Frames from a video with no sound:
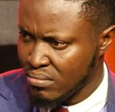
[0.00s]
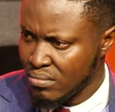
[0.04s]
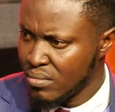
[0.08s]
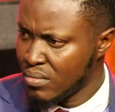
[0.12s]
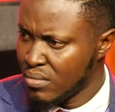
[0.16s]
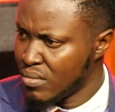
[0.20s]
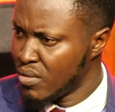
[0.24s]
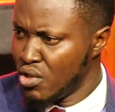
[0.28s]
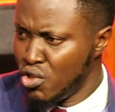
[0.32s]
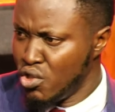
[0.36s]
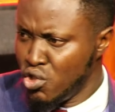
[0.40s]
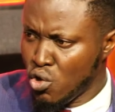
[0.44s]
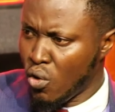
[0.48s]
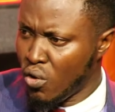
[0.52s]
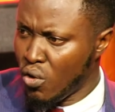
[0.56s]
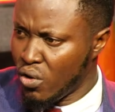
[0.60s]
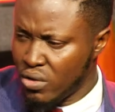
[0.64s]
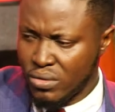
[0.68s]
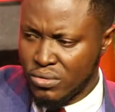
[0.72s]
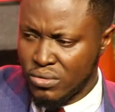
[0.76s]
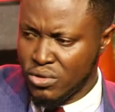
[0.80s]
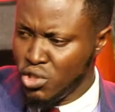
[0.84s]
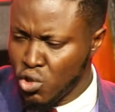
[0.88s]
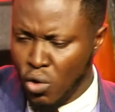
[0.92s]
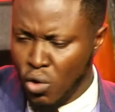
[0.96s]
Young,
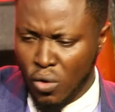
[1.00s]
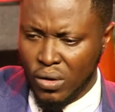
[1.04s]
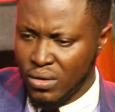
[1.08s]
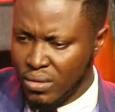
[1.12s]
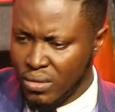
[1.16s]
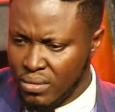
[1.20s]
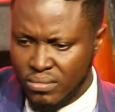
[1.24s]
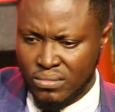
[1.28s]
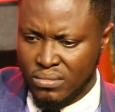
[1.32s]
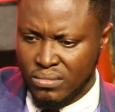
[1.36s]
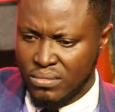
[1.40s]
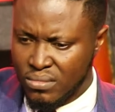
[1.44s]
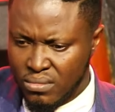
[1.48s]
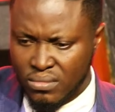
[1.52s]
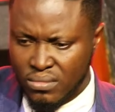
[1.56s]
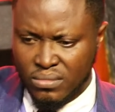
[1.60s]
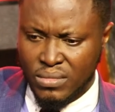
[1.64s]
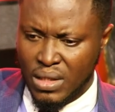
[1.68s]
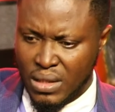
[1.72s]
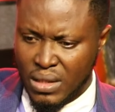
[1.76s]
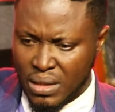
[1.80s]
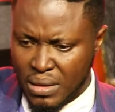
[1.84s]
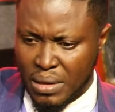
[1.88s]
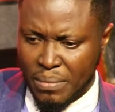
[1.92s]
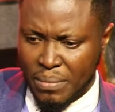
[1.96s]
young.
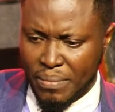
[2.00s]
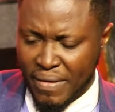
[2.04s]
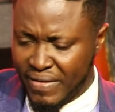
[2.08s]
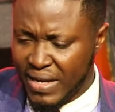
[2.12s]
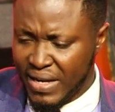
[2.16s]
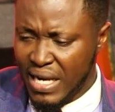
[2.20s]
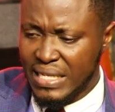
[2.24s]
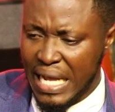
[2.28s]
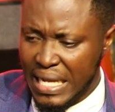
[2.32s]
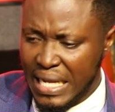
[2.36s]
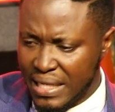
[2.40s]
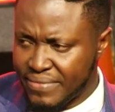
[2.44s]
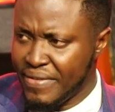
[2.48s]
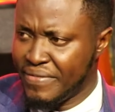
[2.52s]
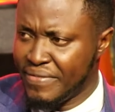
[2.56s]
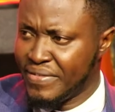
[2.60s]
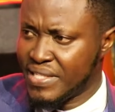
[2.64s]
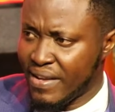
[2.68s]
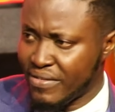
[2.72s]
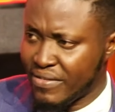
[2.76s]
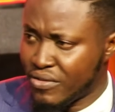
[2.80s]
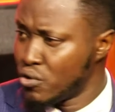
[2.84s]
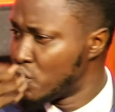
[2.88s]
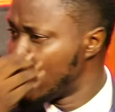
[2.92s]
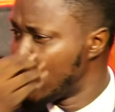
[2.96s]
My father died 50. I told
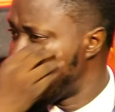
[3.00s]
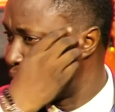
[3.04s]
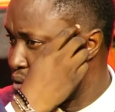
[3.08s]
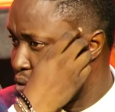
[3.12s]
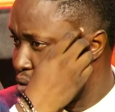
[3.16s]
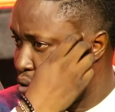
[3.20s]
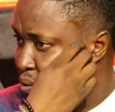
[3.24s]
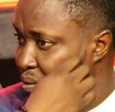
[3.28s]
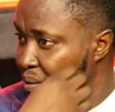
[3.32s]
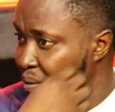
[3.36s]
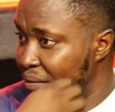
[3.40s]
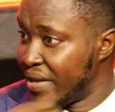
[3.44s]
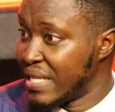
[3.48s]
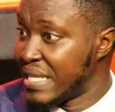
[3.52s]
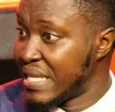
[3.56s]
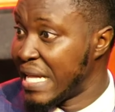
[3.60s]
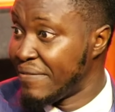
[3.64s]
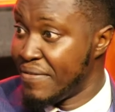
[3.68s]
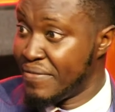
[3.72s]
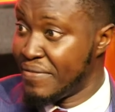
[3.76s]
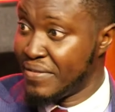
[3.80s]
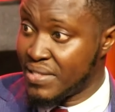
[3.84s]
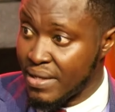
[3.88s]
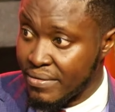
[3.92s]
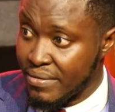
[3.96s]
you guys, my father died
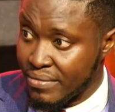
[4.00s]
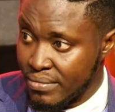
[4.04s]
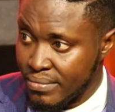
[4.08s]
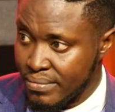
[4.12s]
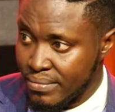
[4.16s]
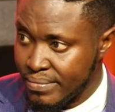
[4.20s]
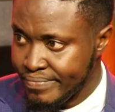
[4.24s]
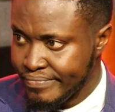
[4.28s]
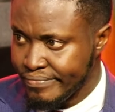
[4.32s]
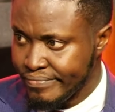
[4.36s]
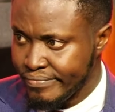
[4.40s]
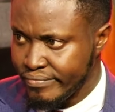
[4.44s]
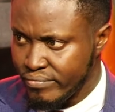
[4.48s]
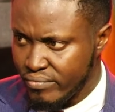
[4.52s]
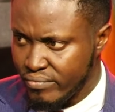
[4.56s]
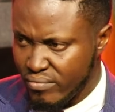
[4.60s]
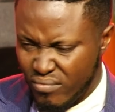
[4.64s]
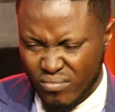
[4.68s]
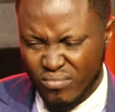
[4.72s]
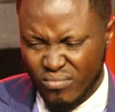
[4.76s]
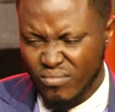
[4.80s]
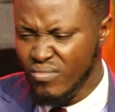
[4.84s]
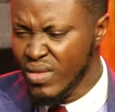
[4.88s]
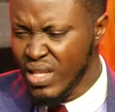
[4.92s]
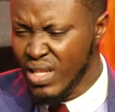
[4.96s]
57.
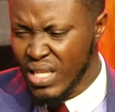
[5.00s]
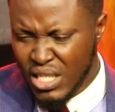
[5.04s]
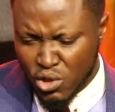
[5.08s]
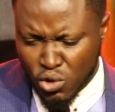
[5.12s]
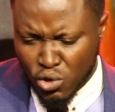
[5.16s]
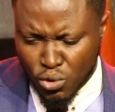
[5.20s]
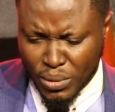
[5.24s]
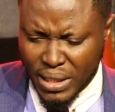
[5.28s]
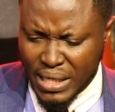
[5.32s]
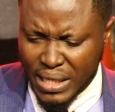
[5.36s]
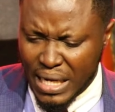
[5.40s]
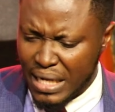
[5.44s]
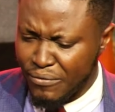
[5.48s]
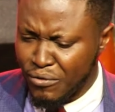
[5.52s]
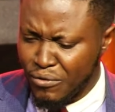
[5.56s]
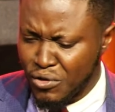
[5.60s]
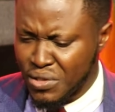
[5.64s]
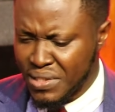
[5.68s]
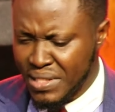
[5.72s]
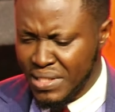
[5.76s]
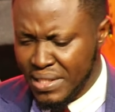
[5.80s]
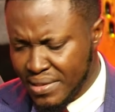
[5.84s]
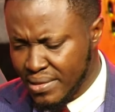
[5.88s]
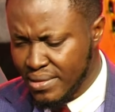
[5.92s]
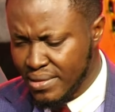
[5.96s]
Someone died at
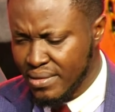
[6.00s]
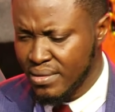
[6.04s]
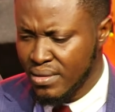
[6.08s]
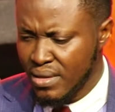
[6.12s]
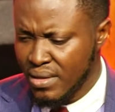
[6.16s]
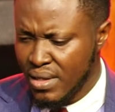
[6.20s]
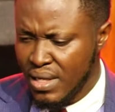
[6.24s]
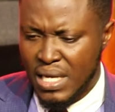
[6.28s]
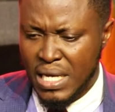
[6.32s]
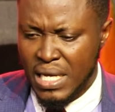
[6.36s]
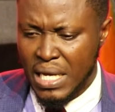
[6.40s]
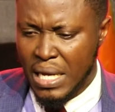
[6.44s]
46. I